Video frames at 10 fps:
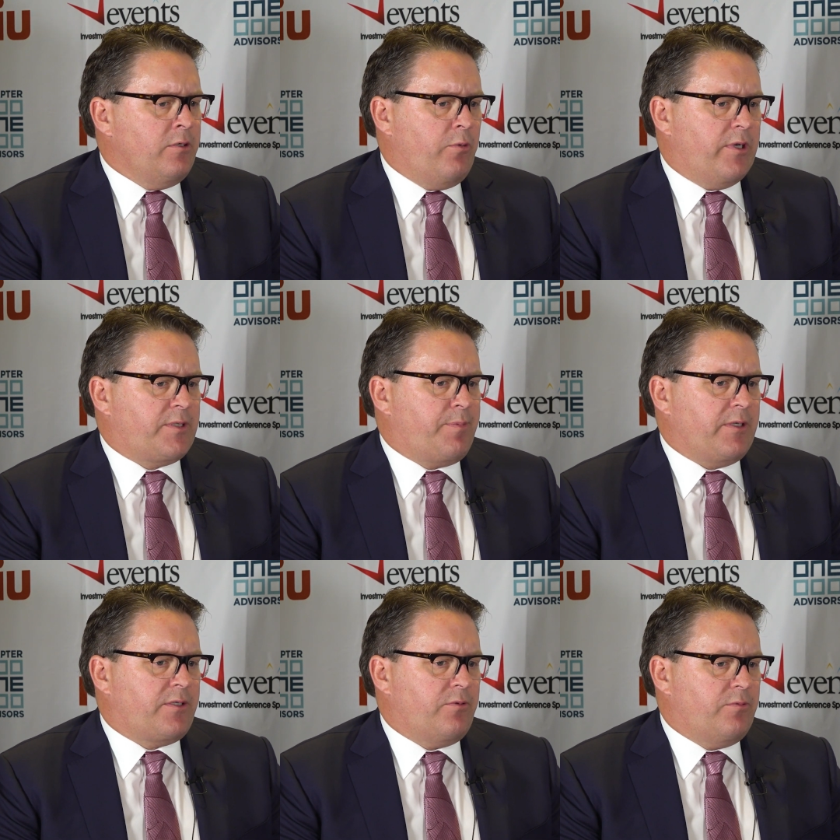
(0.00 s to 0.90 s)
We
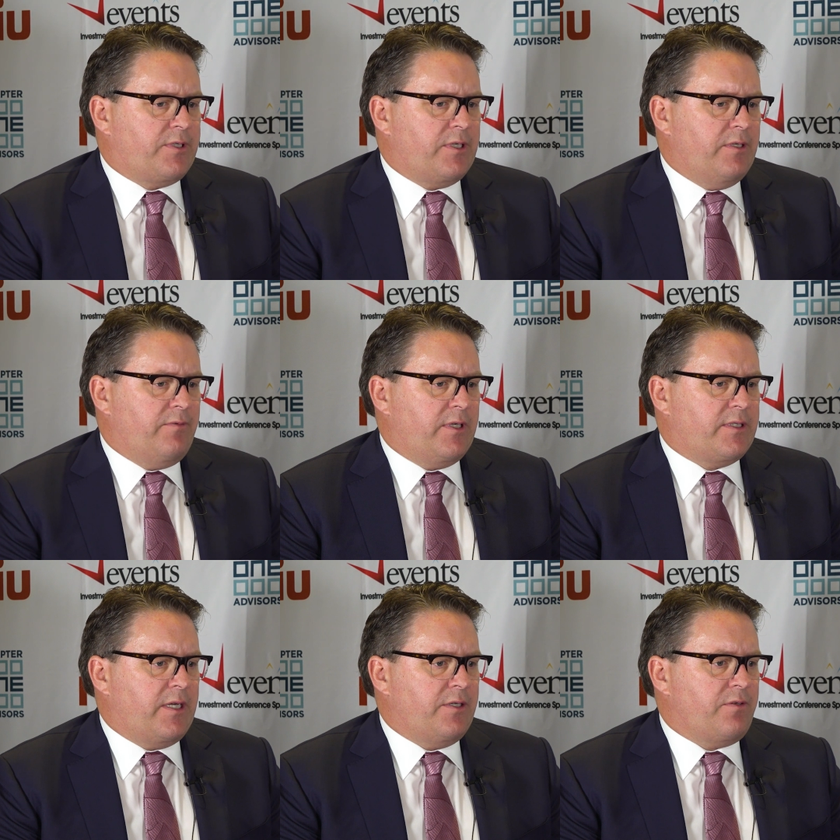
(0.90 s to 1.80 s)
expect to receive the
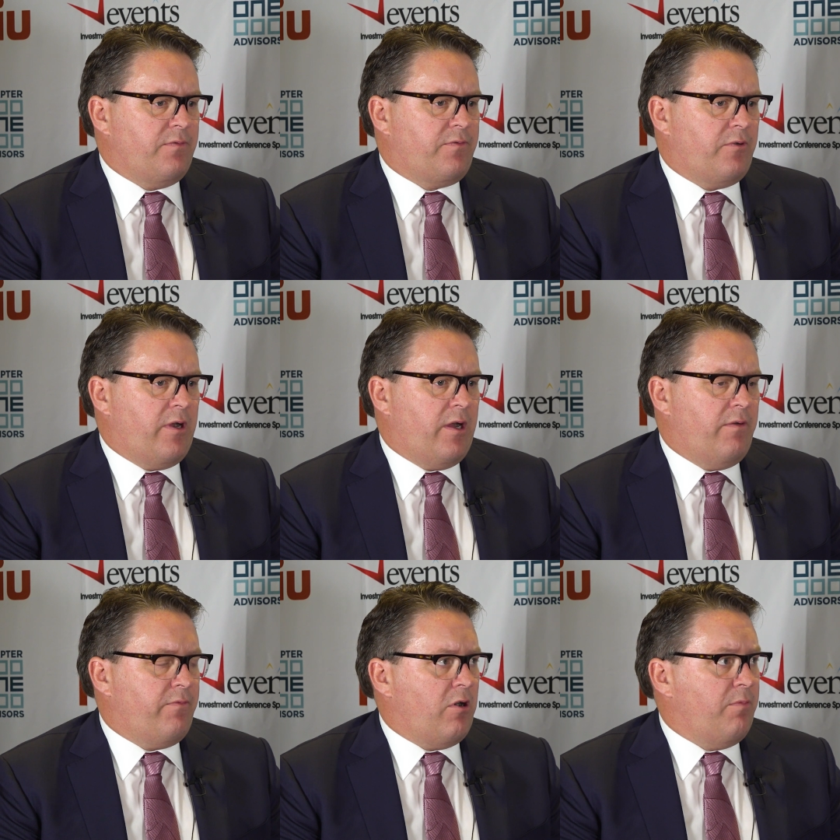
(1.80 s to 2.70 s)
extension for our
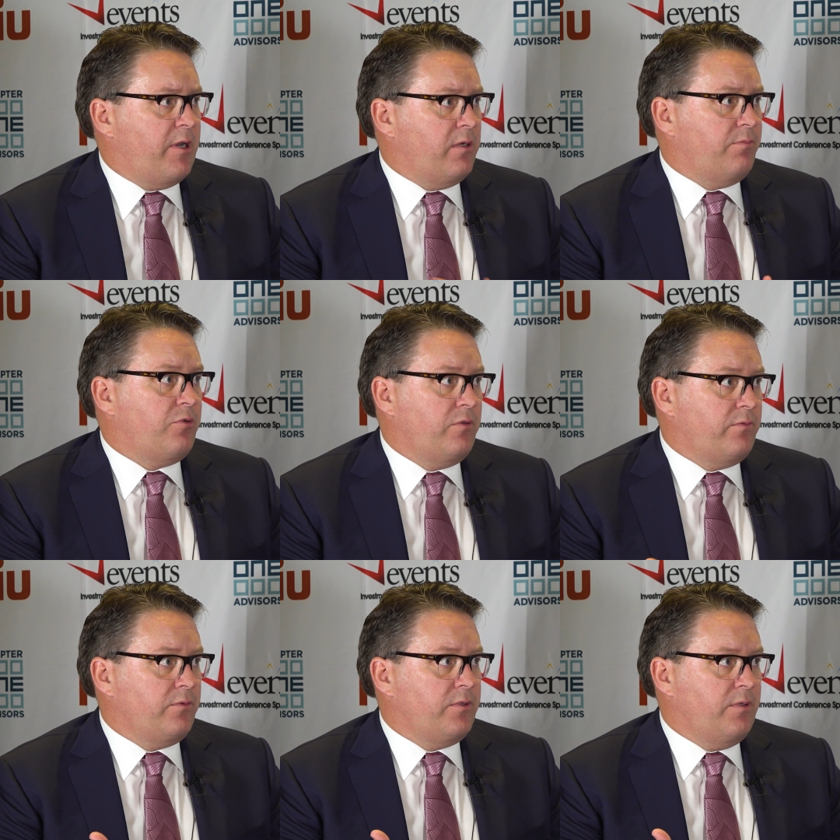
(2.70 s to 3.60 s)
environmental
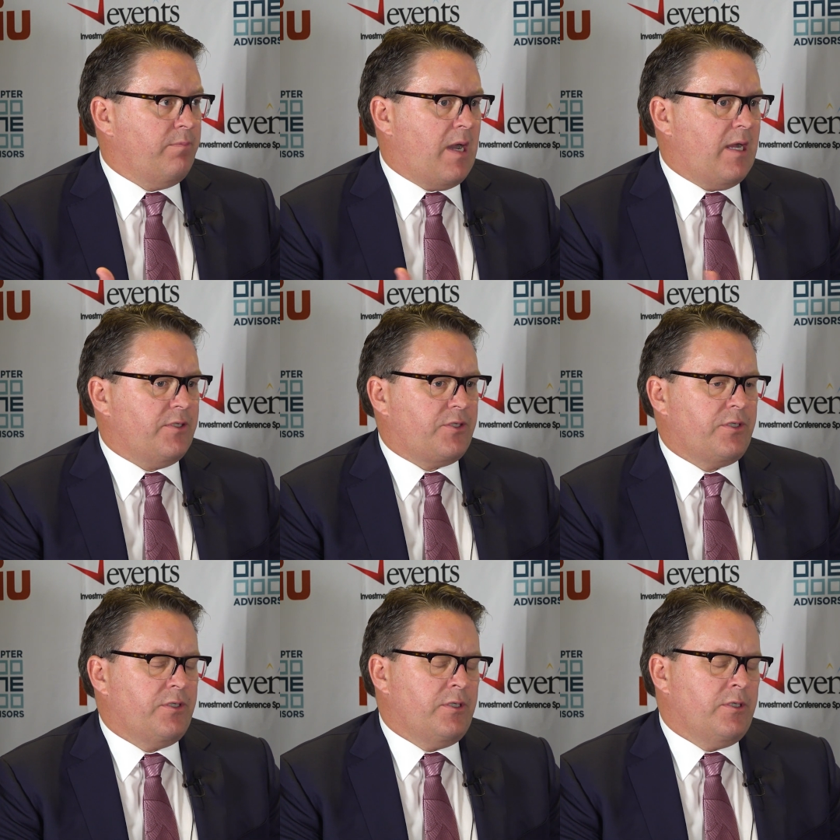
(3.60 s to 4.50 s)
approvals in March.